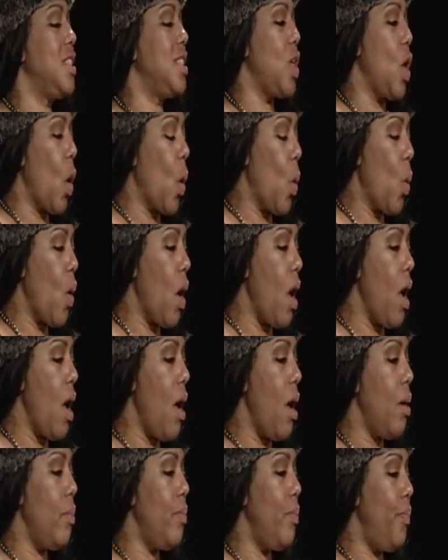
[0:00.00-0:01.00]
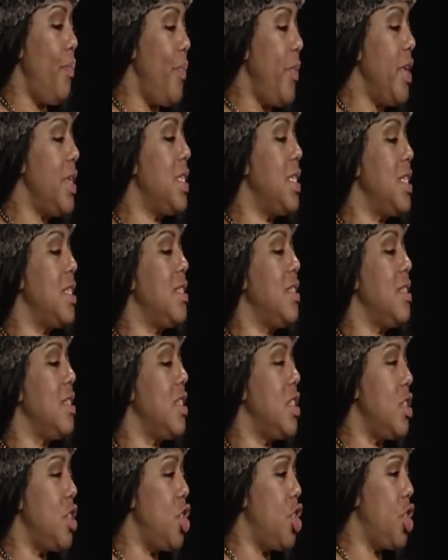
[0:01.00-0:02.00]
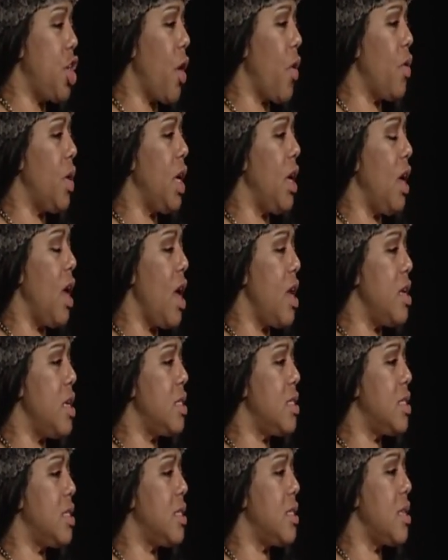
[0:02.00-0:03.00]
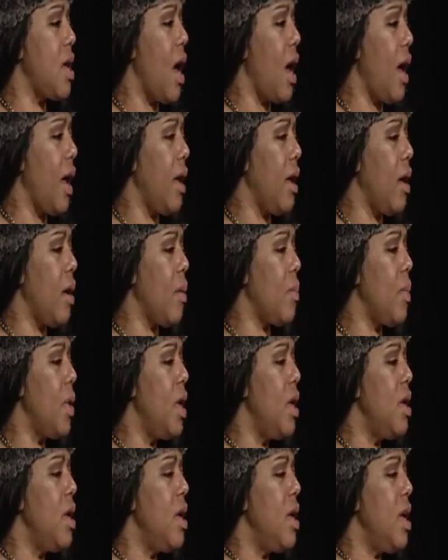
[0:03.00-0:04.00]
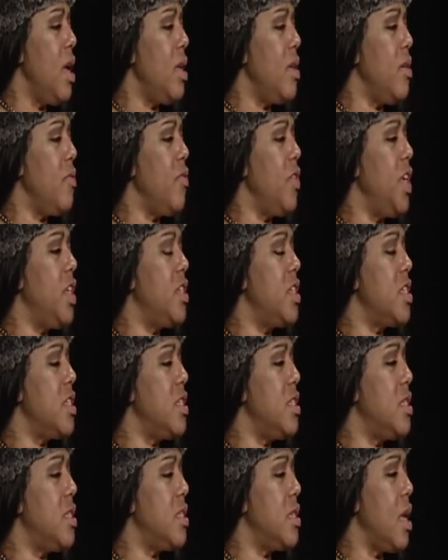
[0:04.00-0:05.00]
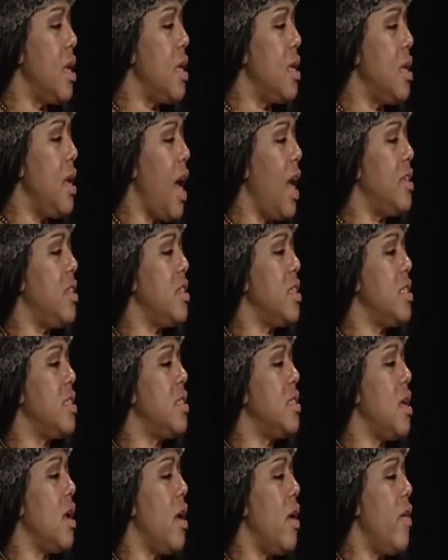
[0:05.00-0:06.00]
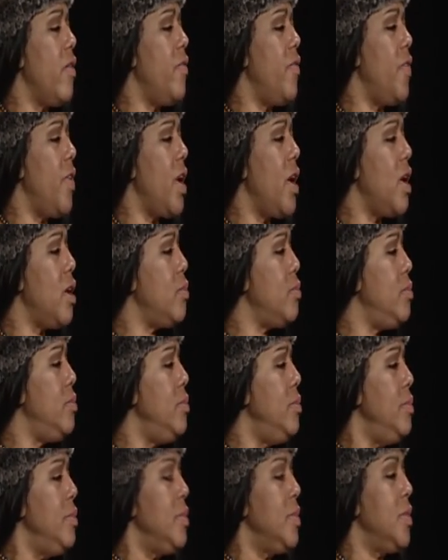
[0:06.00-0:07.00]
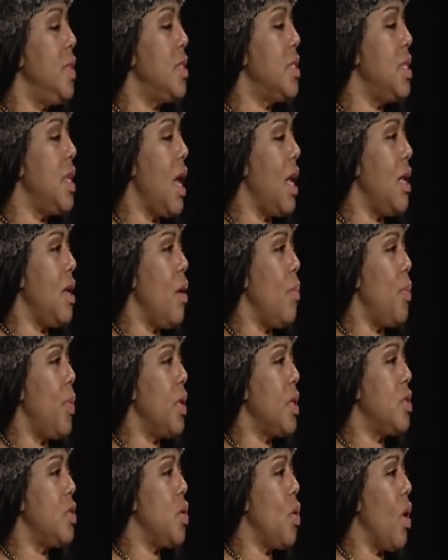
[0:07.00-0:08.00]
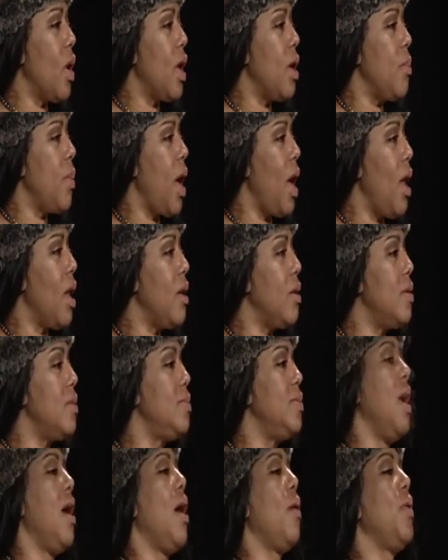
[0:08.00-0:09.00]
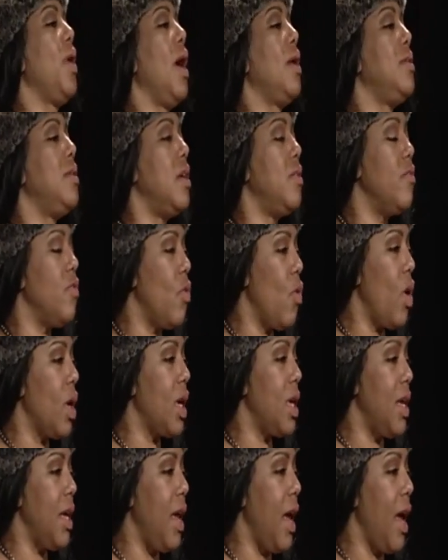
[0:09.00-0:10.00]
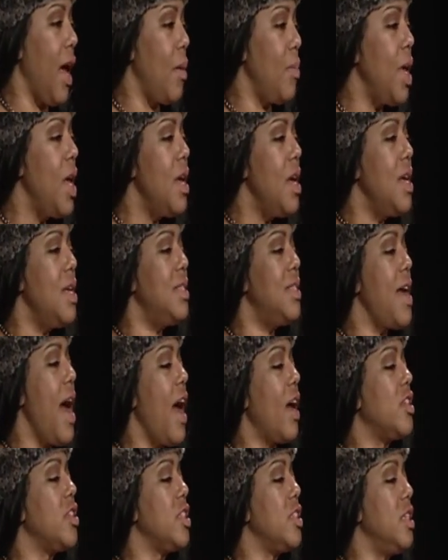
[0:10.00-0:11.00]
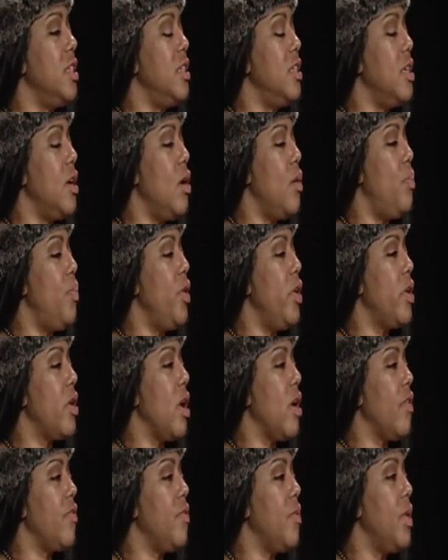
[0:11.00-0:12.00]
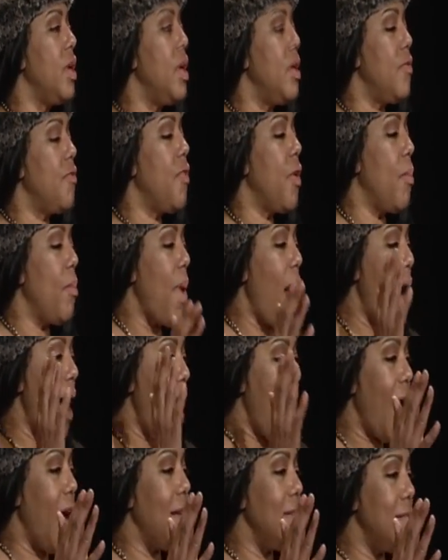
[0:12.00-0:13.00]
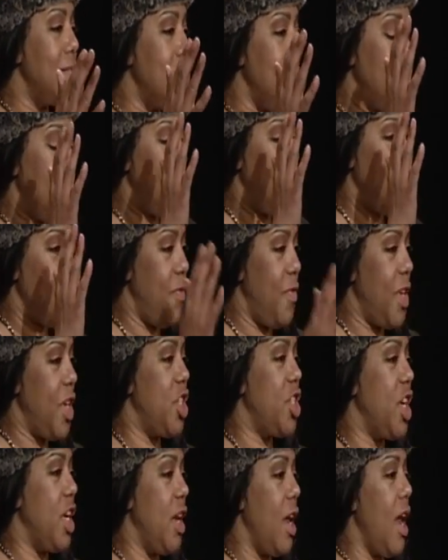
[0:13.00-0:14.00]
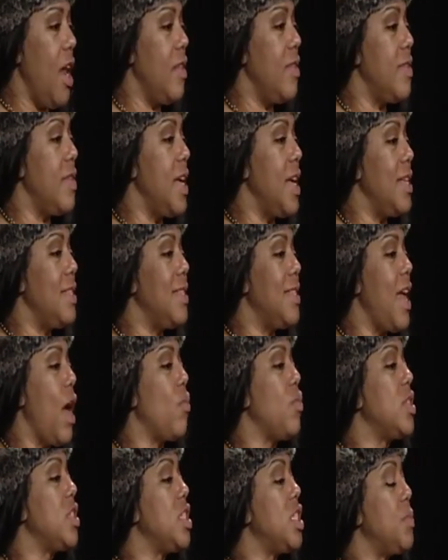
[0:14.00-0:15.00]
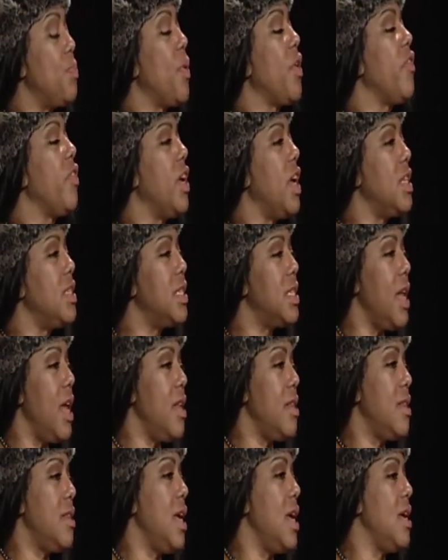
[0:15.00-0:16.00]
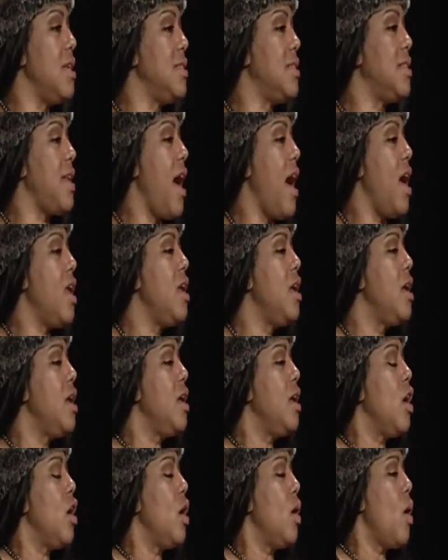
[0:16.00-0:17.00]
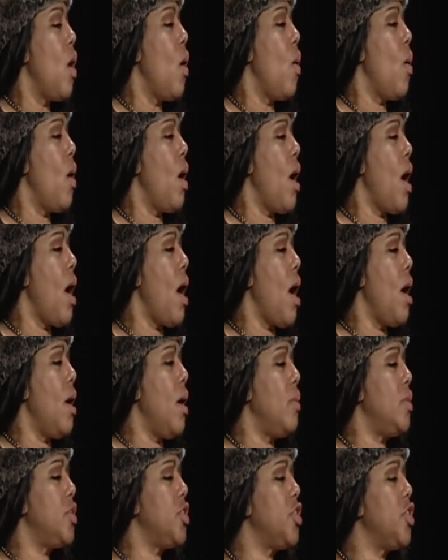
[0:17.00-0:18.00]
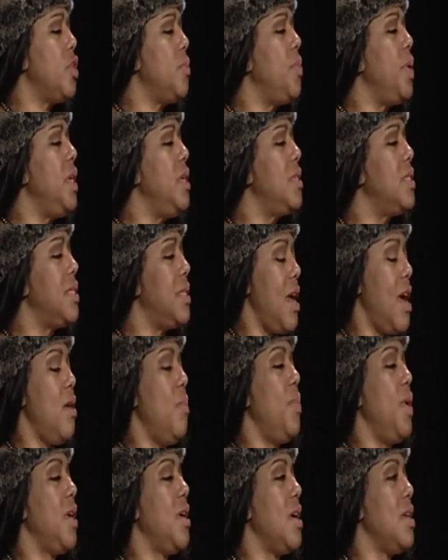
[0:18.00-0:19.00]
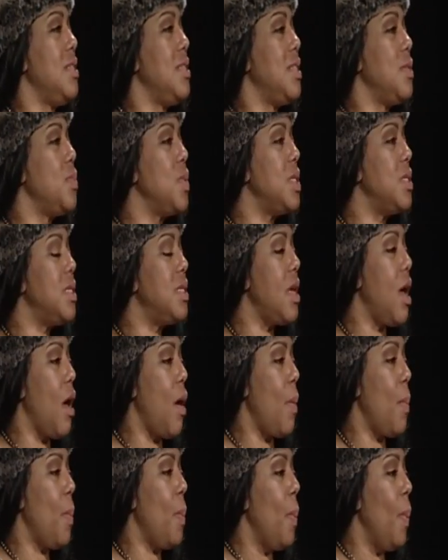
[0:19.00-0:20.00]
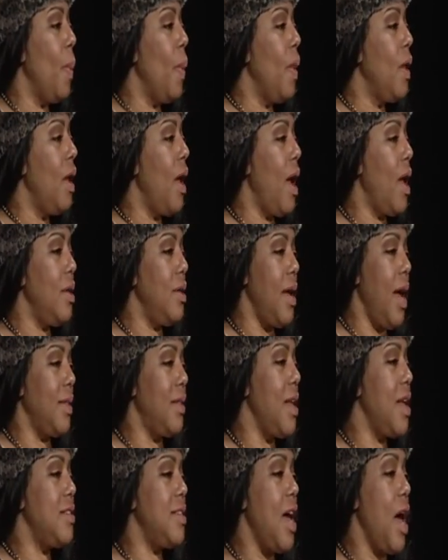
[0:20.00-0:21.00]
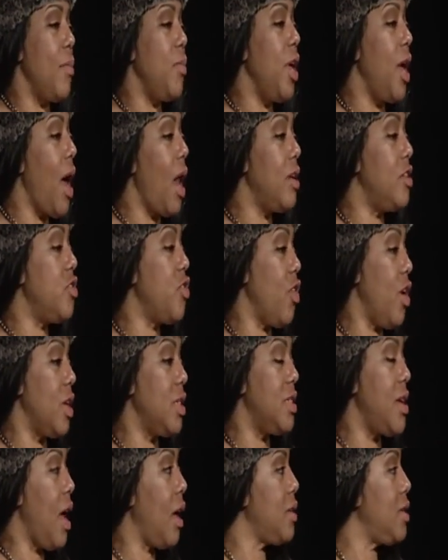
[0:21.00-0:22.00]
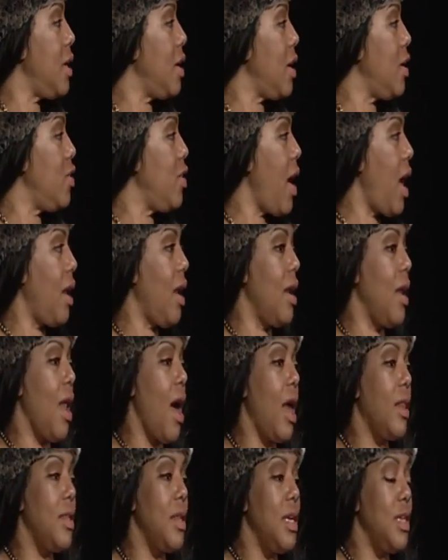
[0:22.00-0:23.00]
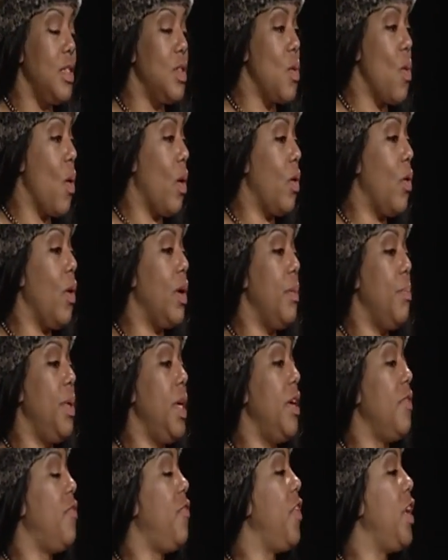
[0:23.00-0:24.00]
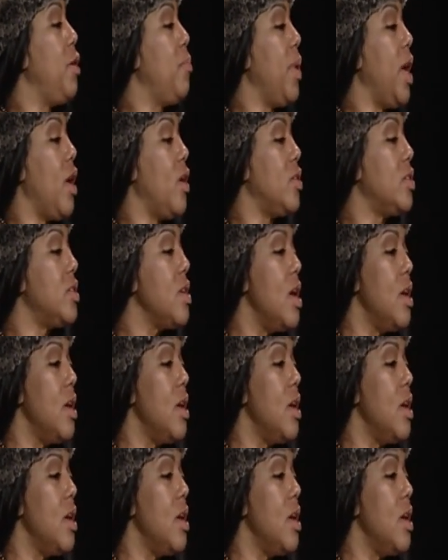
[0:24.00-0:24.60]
So it's a journey, and it reaches not just of it's not a book talking about how we got done wrong in the game. It's actually a book of, from my eyes, the vision and things that was experienced and things that should be said, because it was at that time you had drugs out there, you had a lot of things going on, and being females,